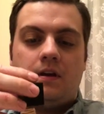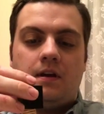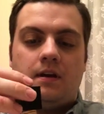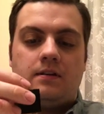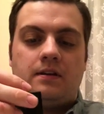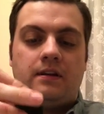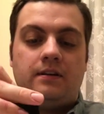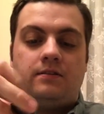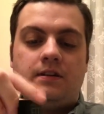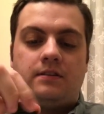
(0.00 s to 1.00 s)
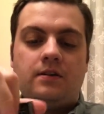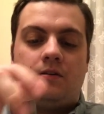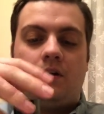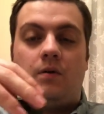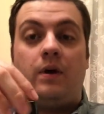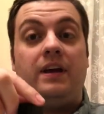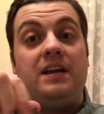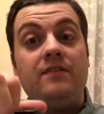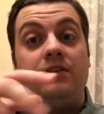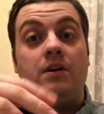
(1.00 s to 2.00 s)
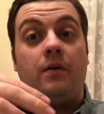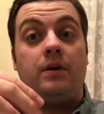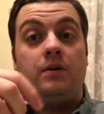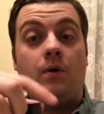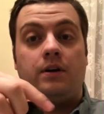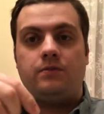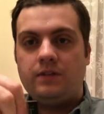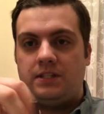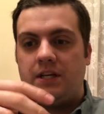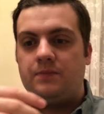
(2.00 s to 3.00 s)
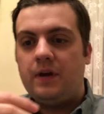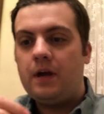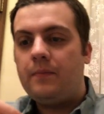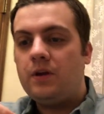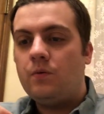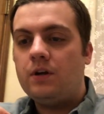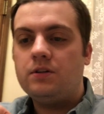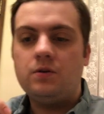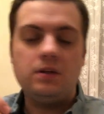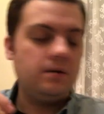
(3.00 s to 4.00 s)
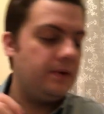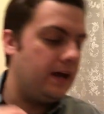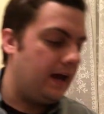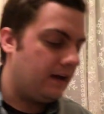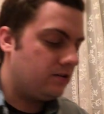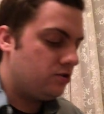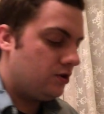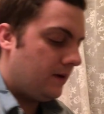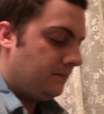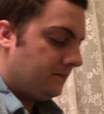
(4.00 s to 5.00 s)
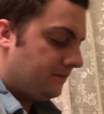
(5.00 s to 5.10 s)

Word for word: Because a little does go a long way, even though you are doing stage makeup and you want to do a little bit extra.